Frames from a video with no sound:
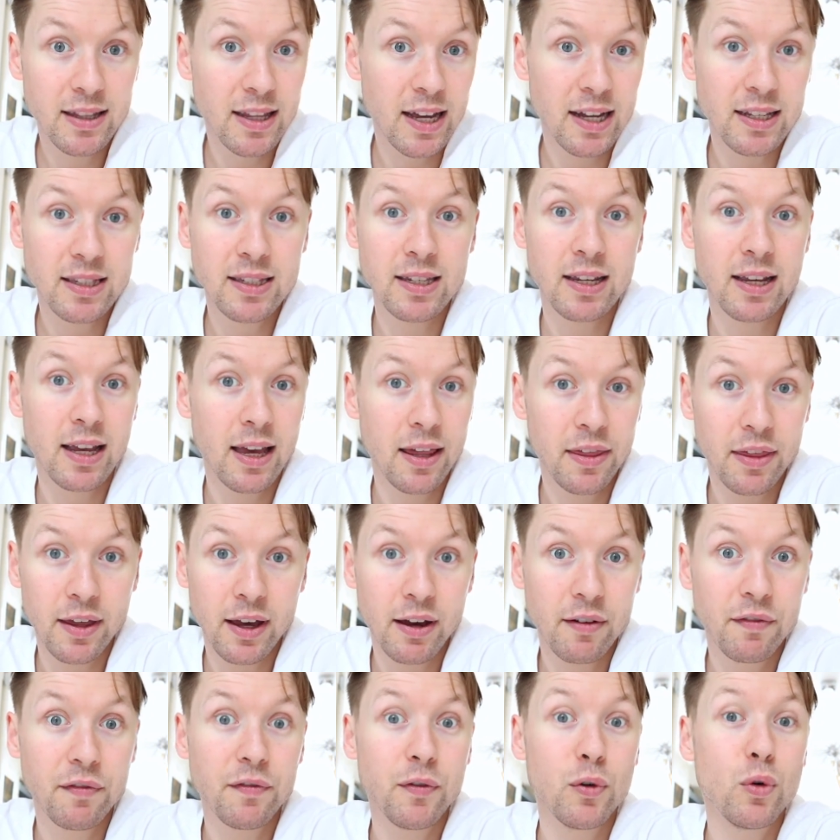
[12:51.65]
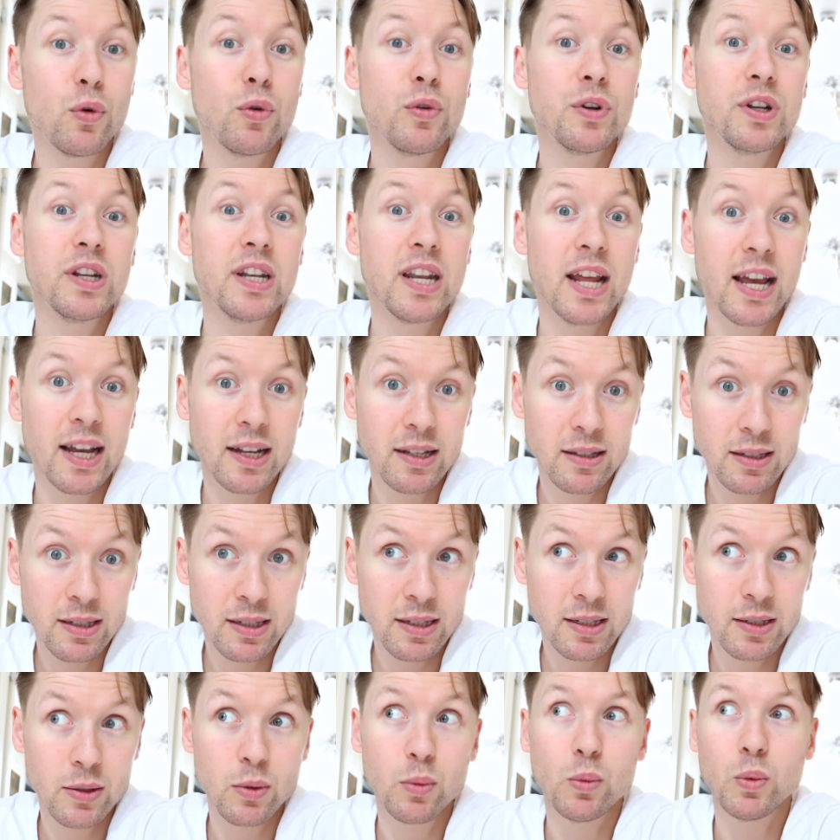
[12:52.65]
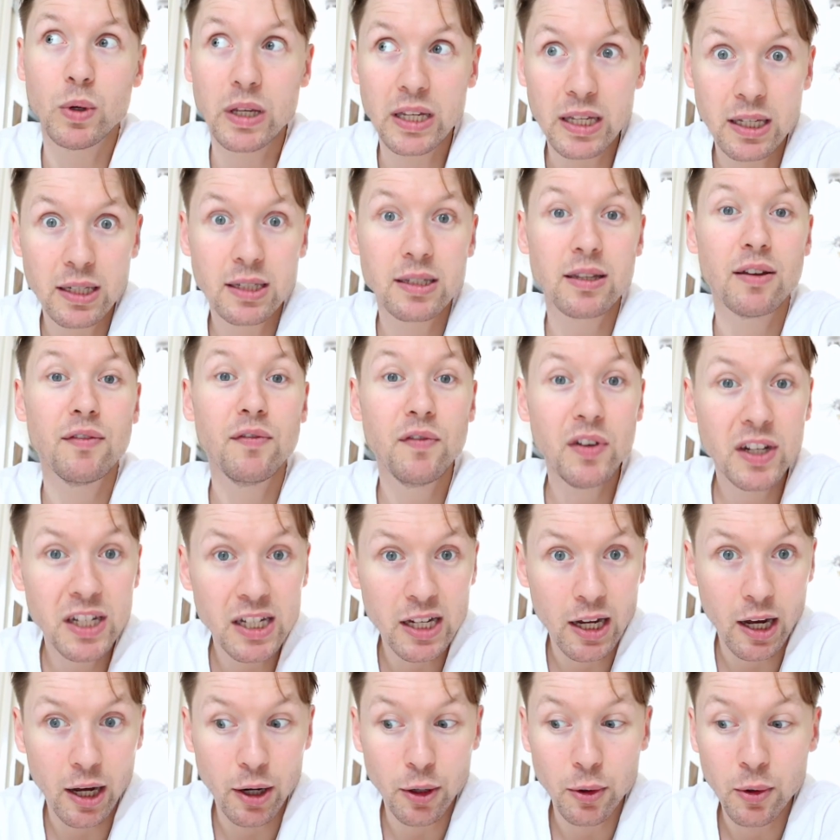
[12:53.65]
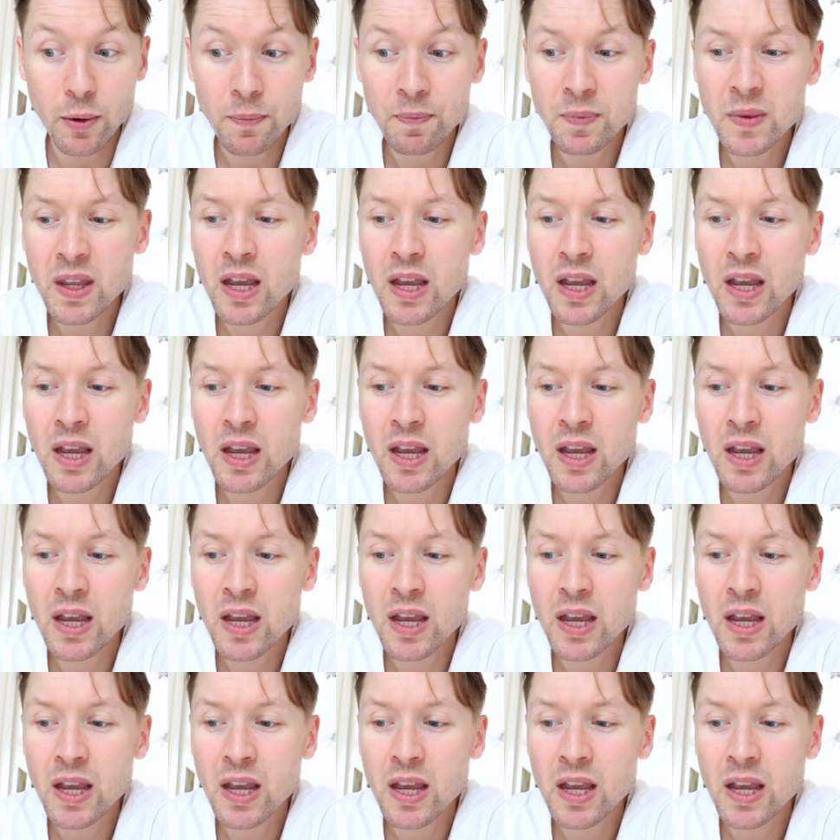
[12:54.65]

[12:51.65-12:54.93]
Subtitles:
that together for next week's video.